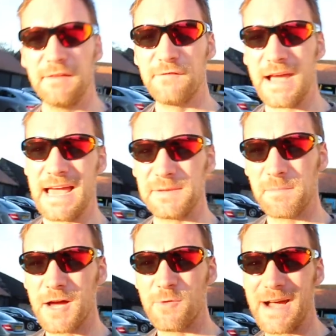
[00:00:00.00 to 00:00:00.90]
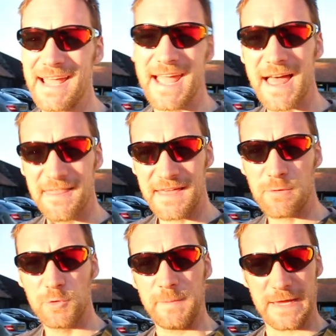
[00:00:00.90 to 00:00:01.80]
If I had my way,
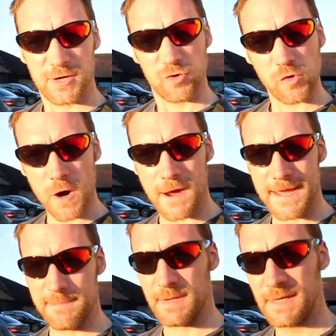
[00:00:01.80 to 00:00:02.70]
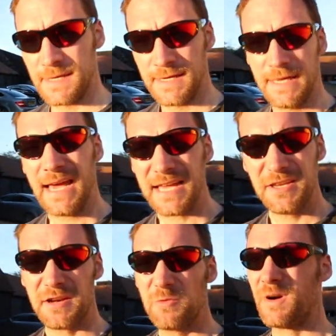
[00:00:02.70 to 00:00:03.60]
that would be a crime. And
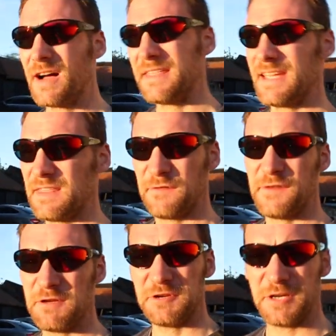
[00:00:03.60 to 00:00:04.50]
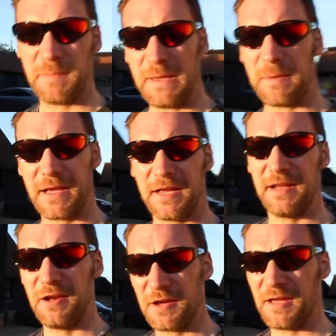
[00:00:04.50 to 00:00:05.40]
you know what? I think in the future, people are going
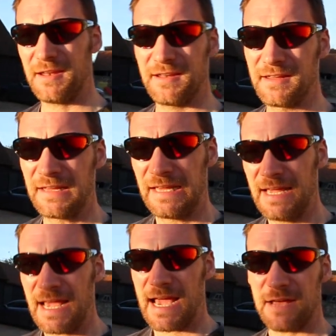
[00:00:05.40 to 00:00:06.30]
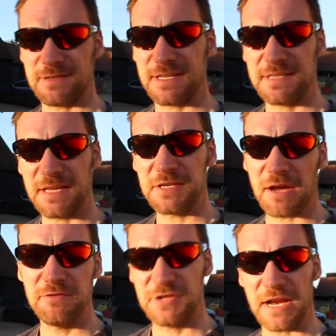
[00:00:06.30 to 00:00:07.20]
to look at houses that
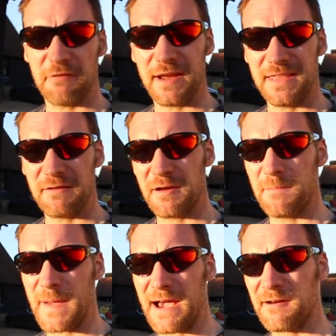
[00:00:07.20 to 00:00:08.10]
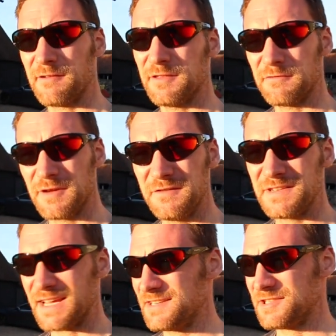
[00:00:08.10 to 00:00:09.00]
don't generate their own power on the
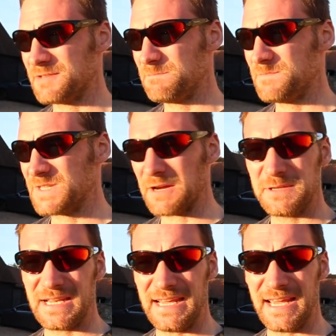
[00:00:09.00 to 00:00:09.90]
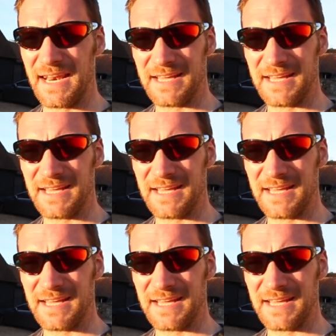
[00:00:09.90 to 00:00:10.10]
roofs as just totally and